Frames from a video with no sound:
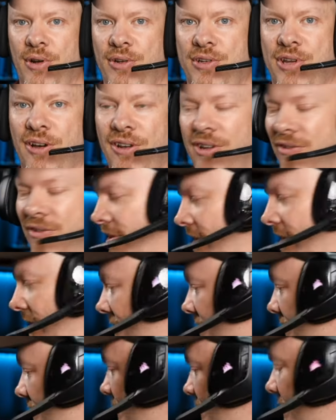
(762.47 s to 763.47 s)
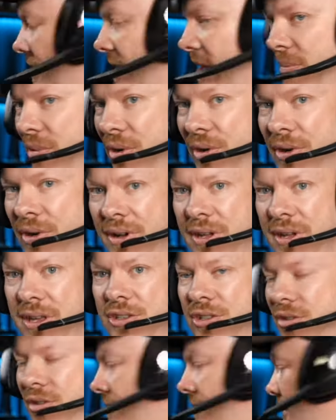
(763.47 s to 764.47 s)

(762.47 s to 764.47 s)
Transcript: collar on it. But I would I